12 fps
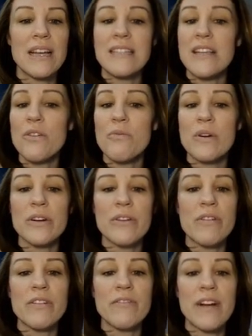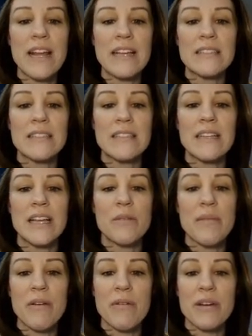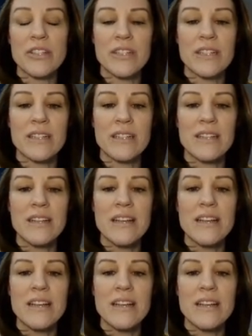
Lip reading: a single word or a phrase, in my question.